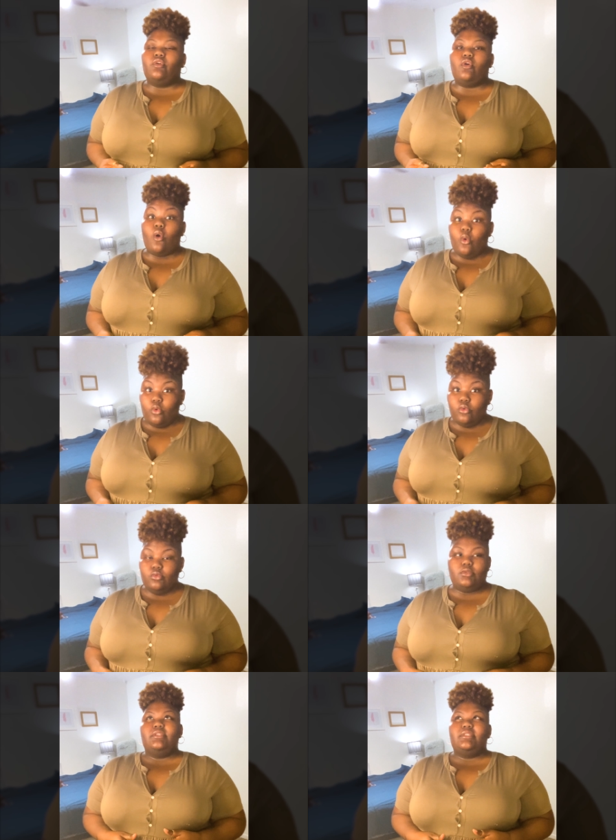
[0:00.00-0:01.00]

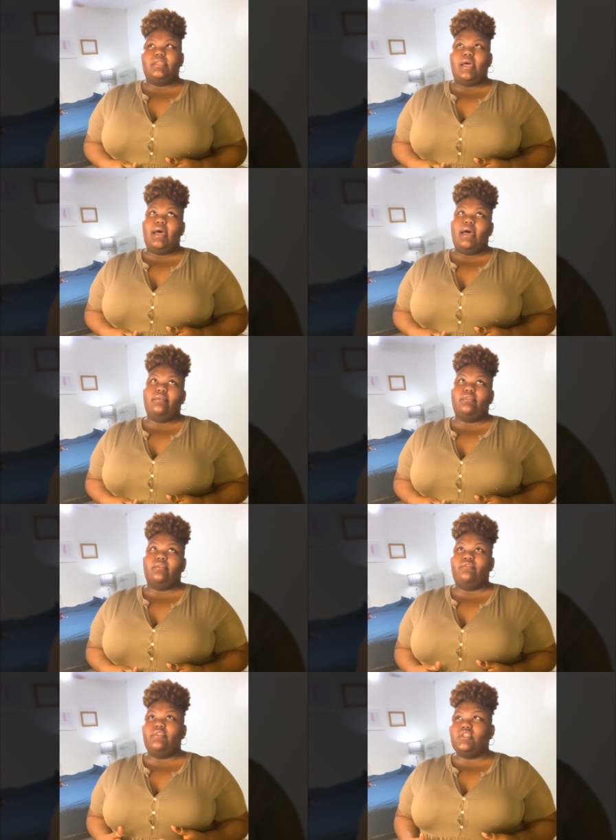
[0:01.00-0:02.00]
goals, tend to have a
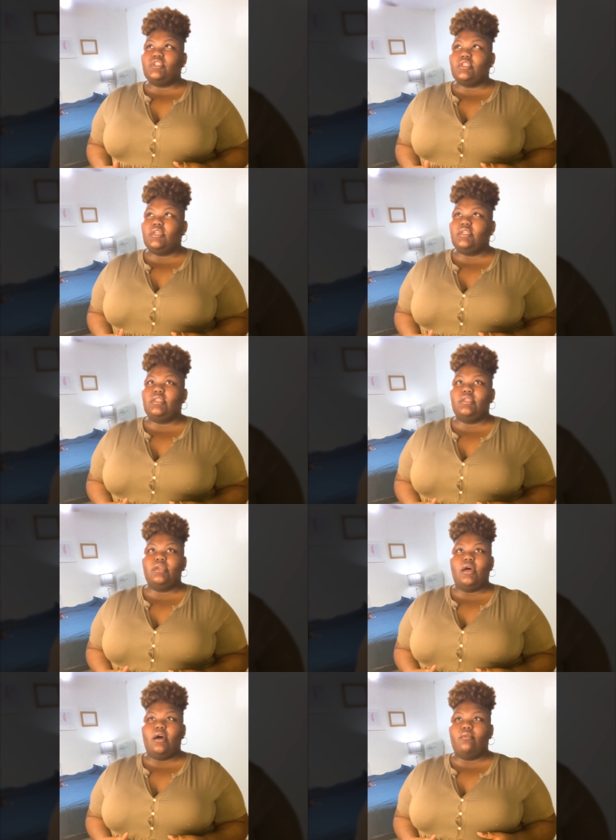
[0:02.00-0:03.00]
vision
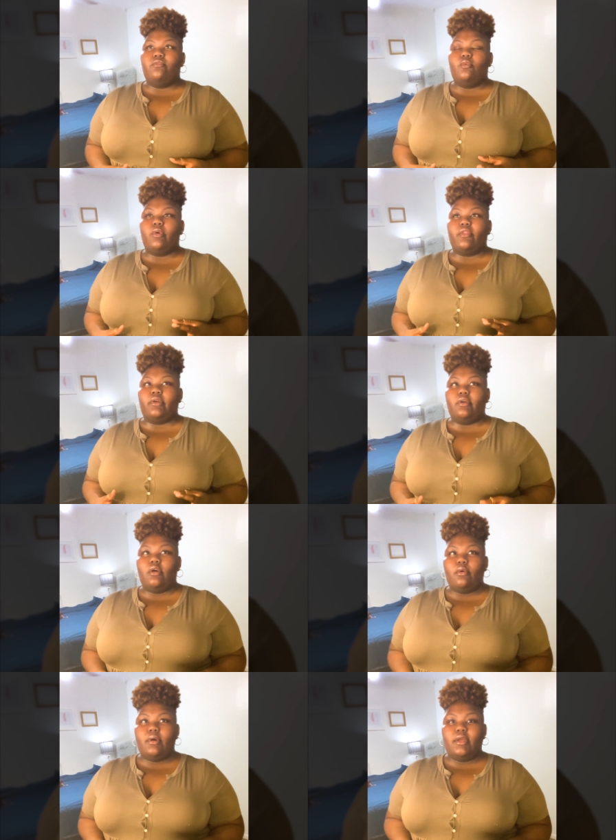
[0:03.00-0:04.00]
for where they're
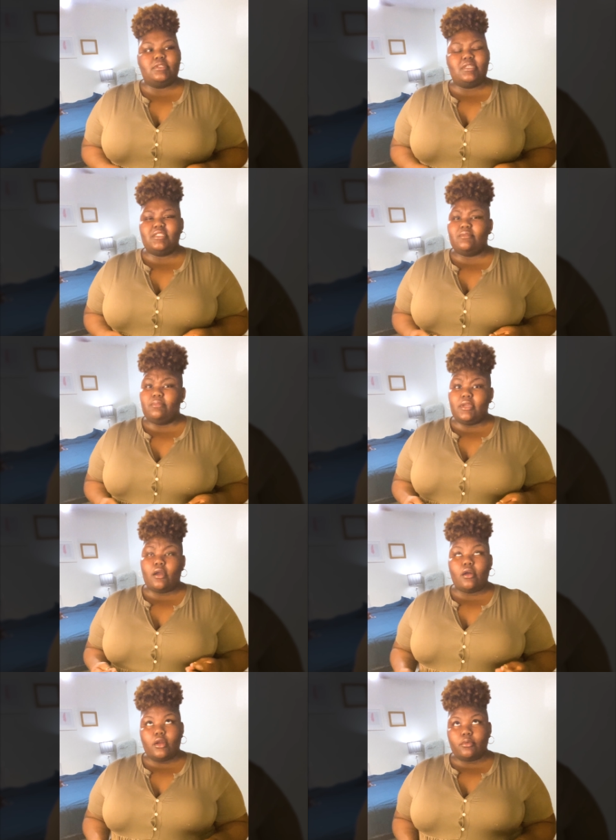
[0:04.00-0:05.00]
going, tend to be
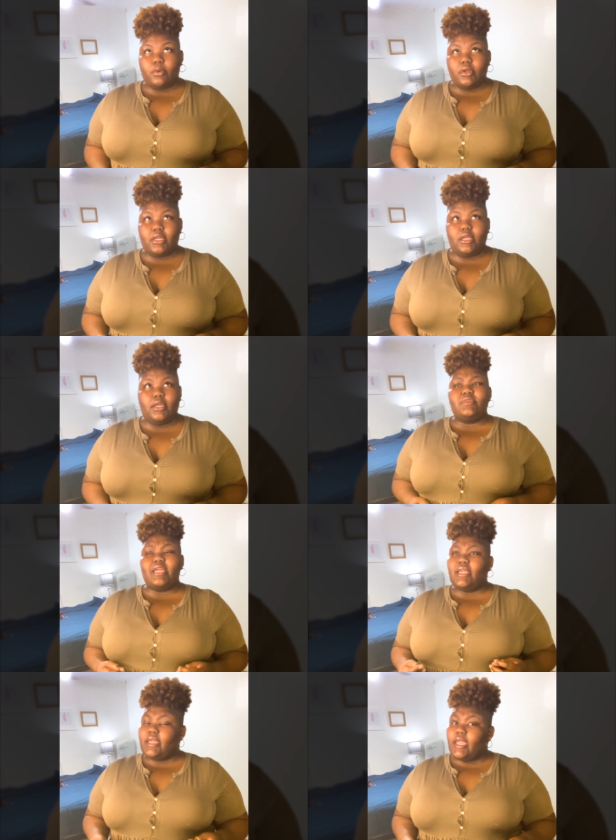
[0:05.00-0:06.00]
hardworking,
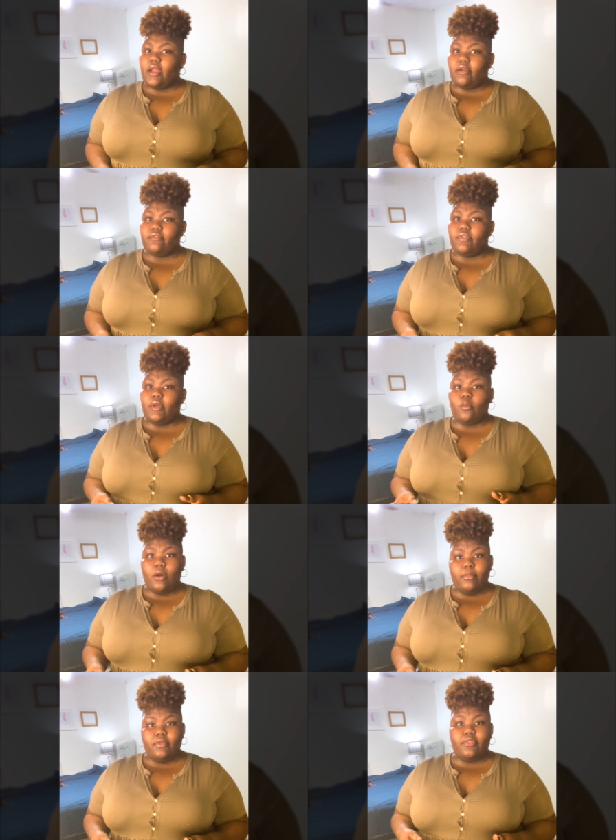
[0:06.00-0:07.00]
taking care of their
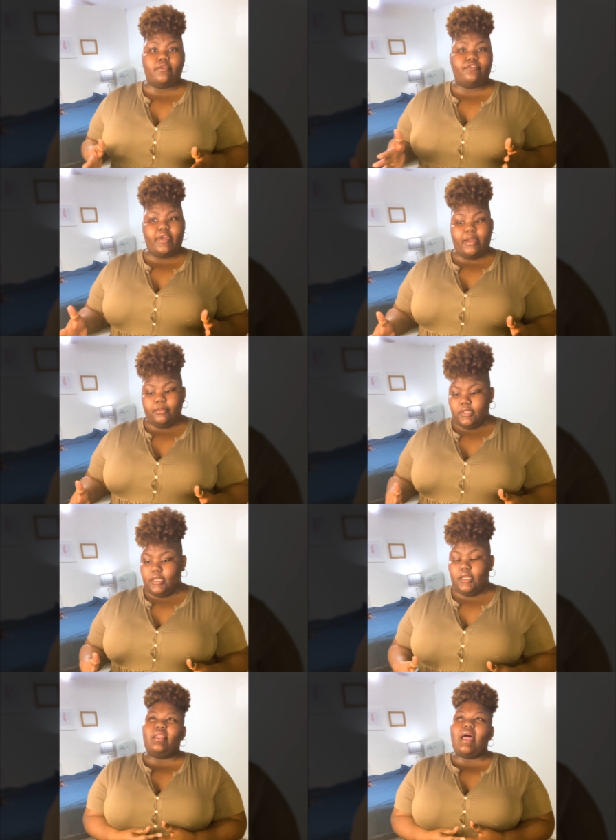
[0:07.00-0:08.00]
woman, their
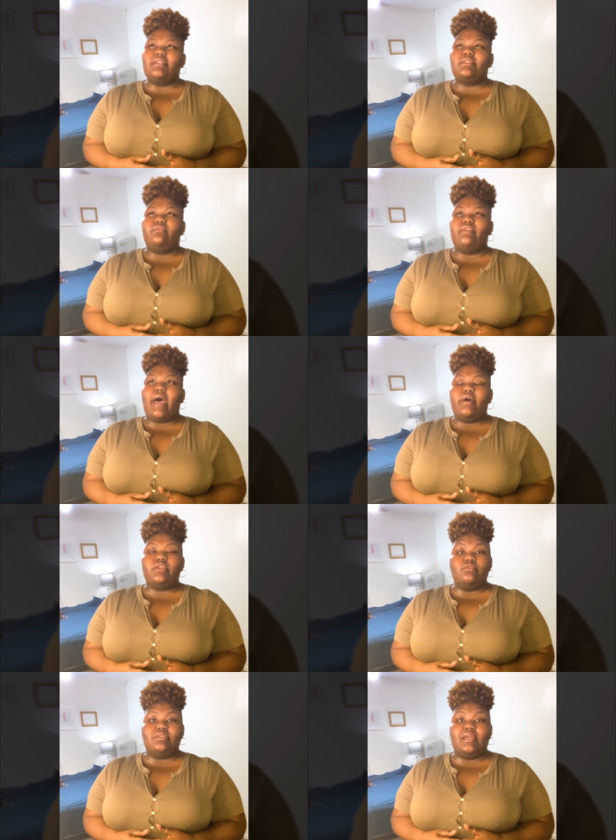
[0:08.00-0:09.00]
family, lots of
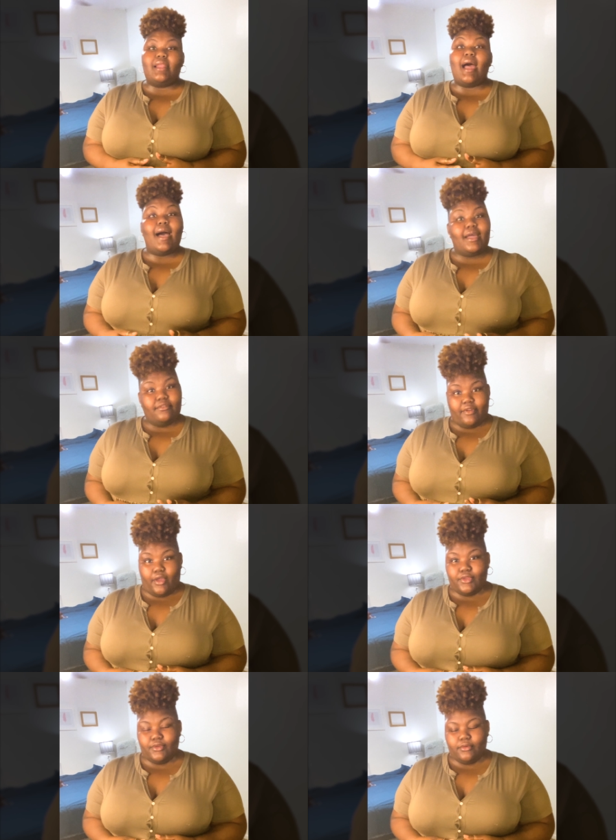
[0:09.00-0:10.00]
values that I
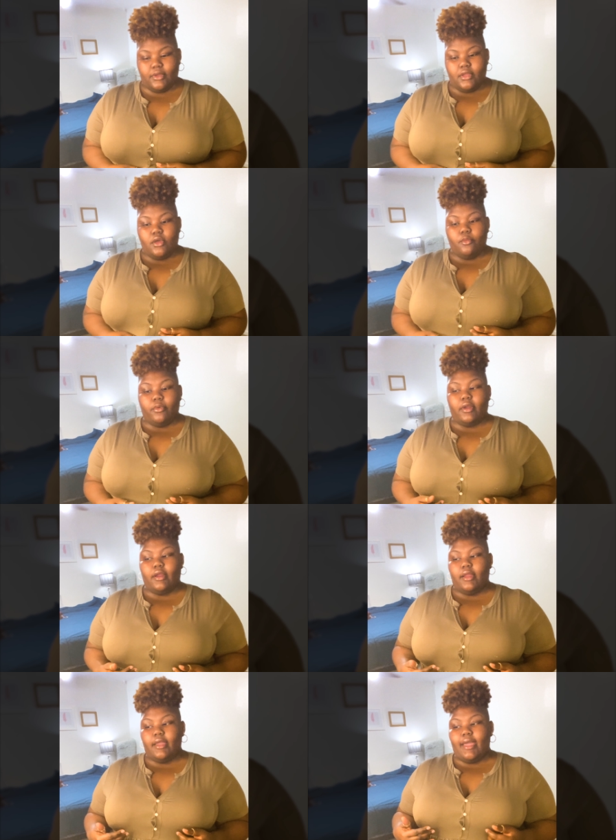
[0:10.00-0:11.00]
value.
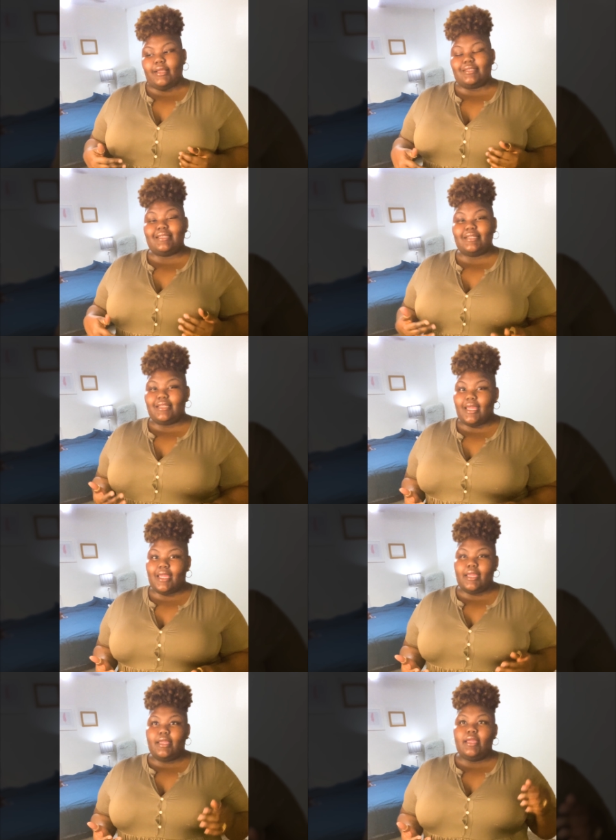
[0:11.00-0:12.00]
Whereas
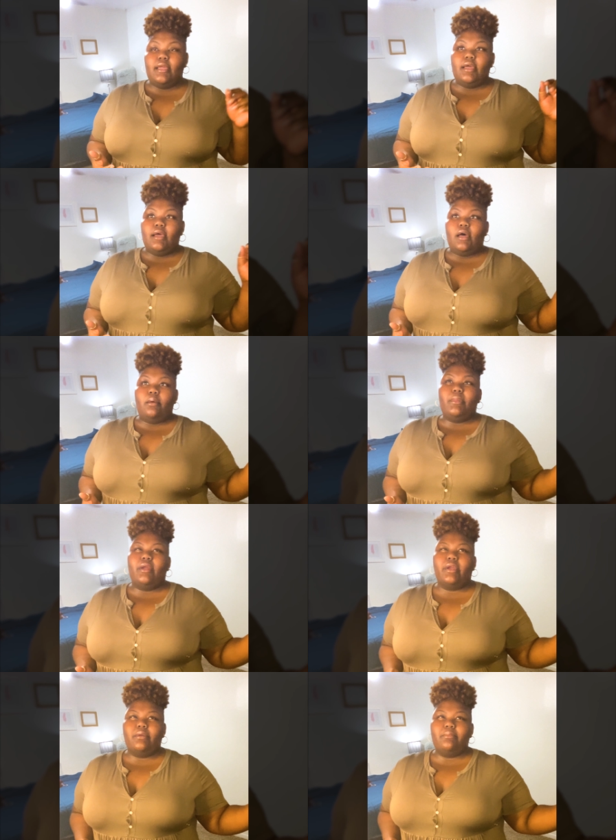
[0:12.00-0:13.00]
today,
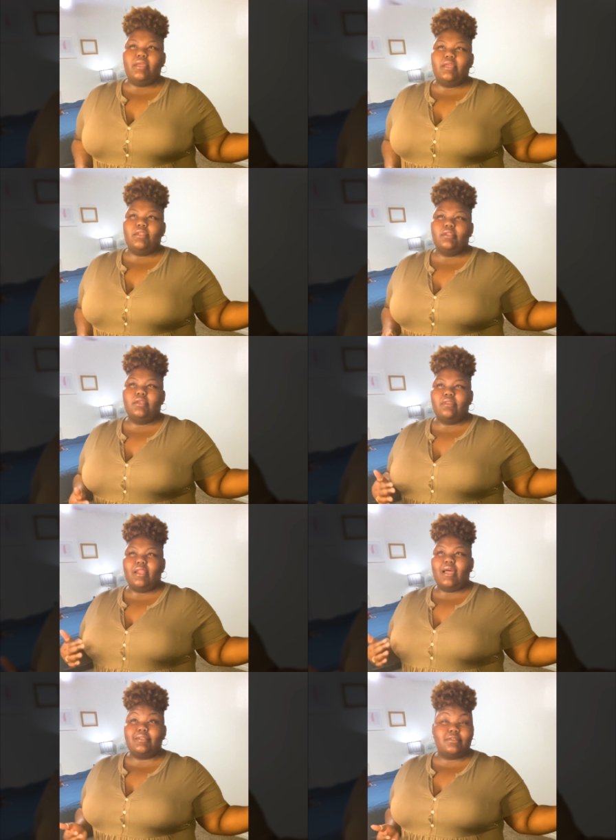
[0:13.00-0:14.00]
American men that
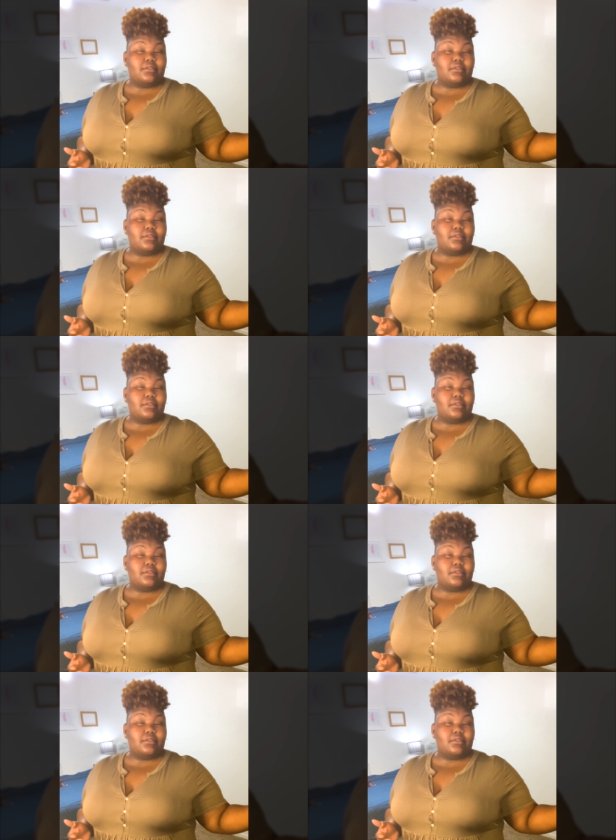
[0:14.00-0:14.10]
I